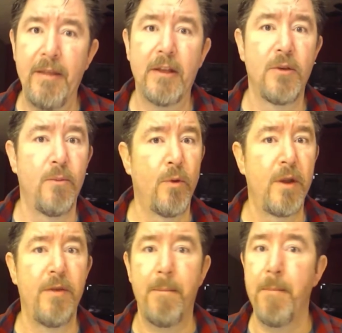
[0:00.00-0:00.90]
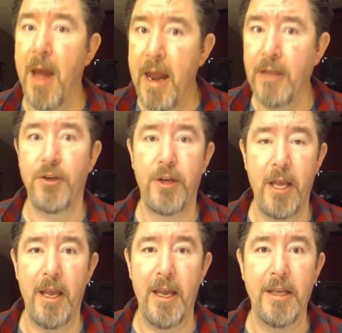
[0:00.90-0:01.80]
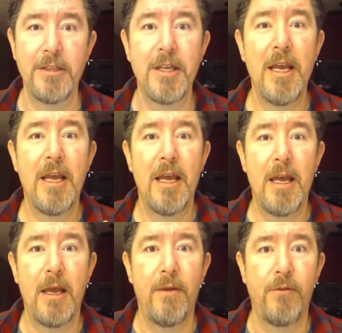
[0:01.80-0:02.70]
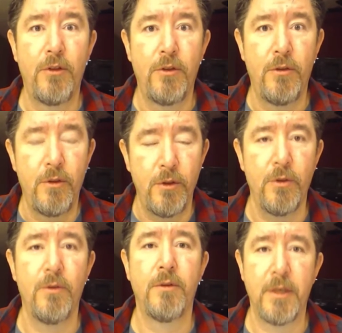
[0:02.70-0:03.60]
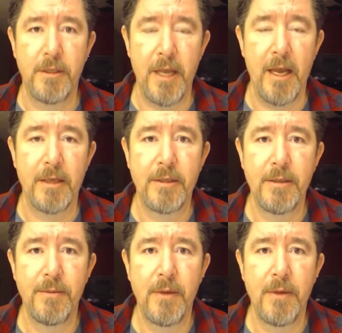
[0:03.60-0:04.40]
that's one of the major keys to success.